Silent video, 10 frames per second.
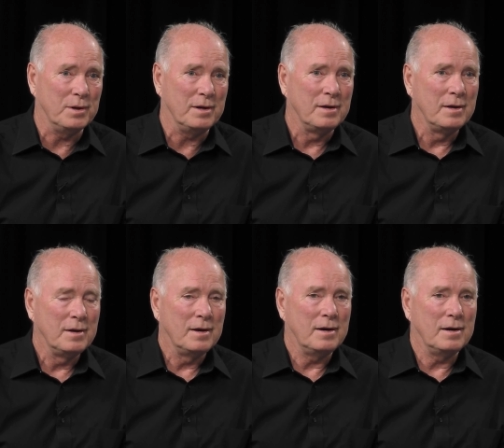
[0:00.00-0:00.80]
uh,
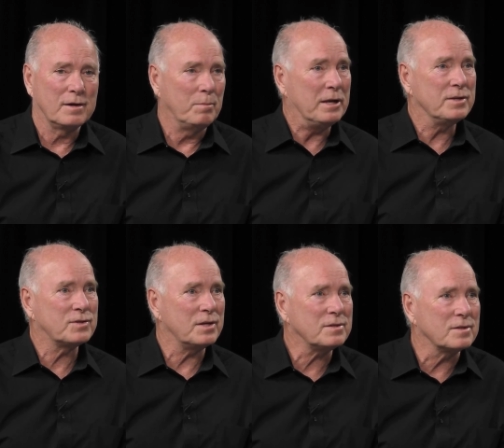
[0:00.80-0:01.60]
uh, committed
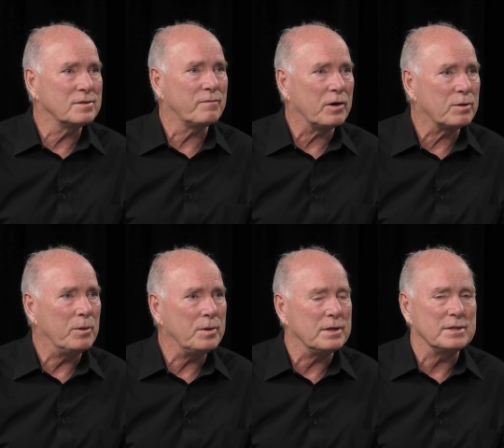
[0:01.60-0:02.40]
citizens of our
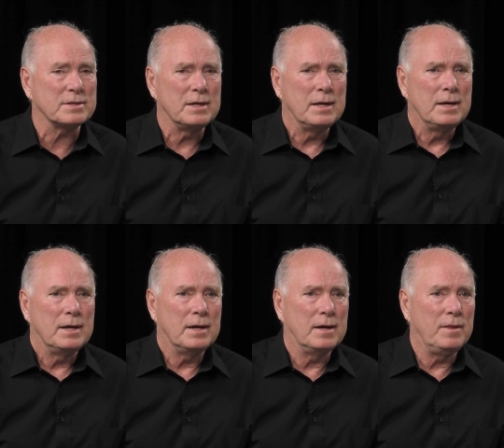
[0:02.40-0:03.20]
communities.
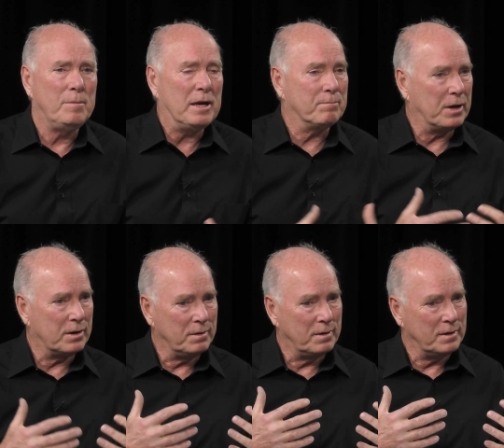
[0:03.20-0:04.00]
Uh, they make
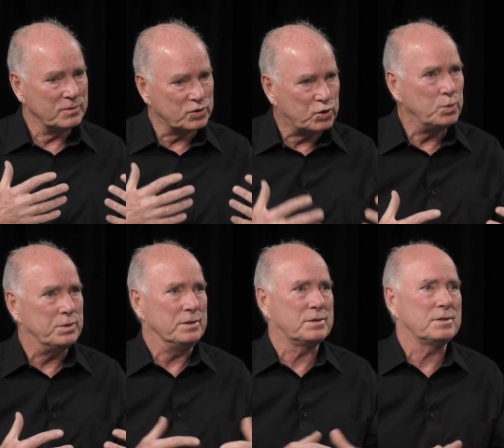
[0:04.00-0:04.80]
better
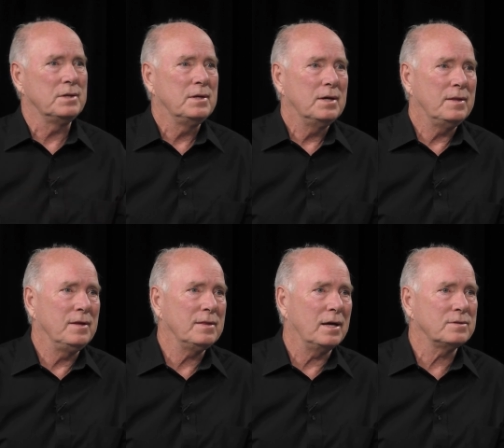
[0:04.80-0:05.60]
students. I
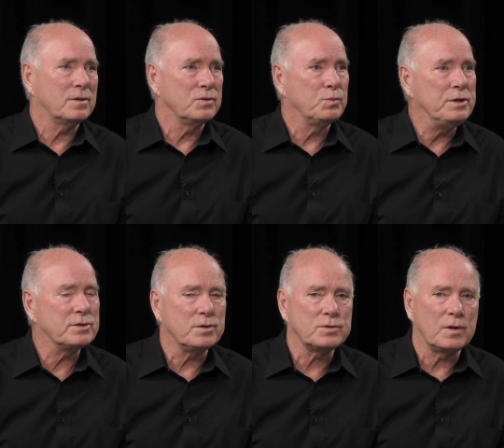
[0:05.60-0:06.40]
think that's, there's
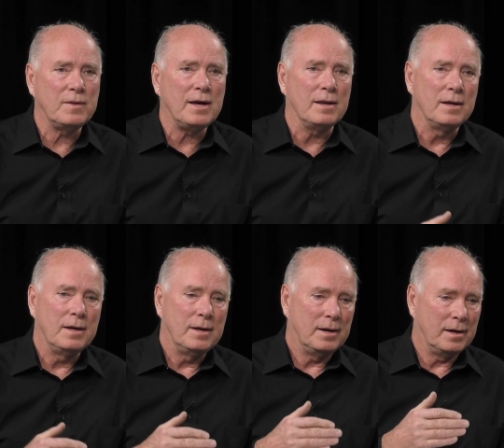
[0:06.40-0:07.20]
research on that.
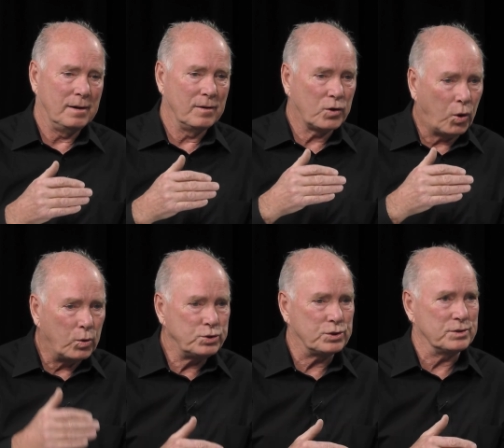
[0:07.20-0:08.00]
Uh,
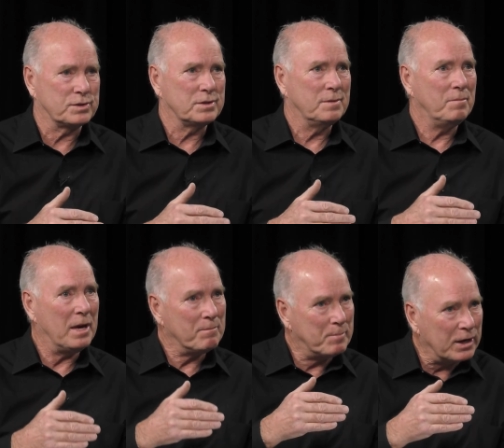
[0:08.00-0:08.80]
coaches
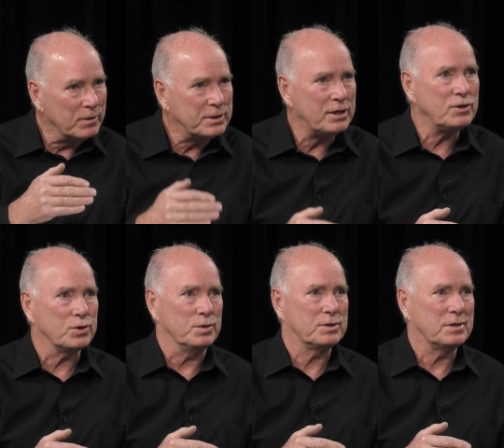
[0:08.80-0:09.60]
make better
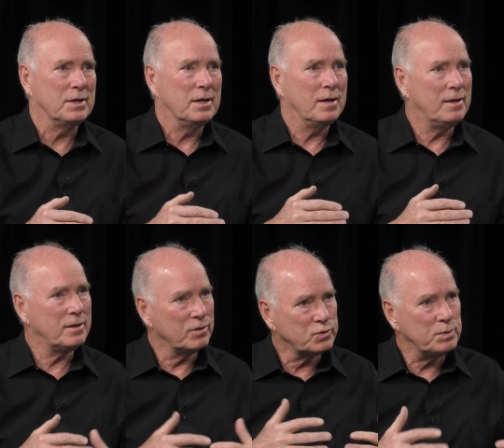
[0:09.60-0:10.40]
teachers. I
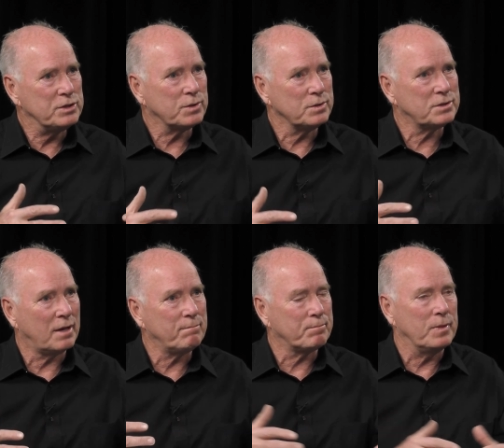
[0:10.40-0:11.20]
think there's research
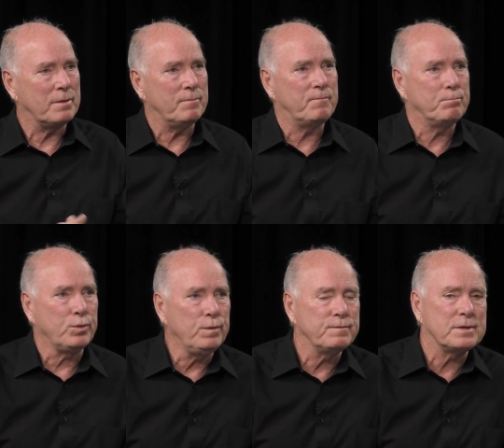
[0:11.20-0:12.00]
that, that
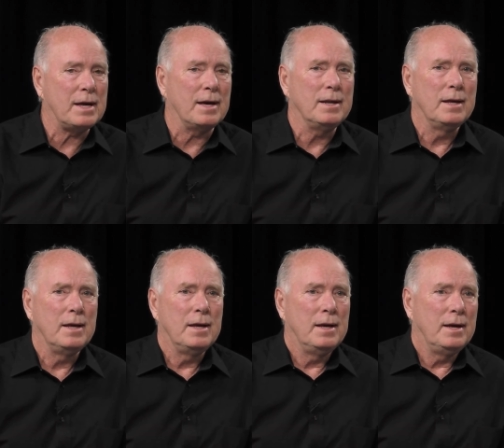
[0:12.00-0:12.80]
proves that.
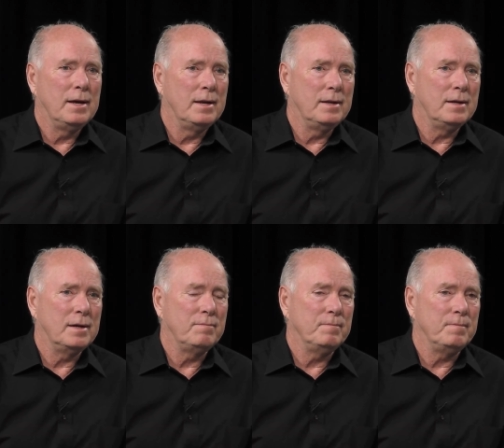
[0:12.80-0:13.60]
And uh,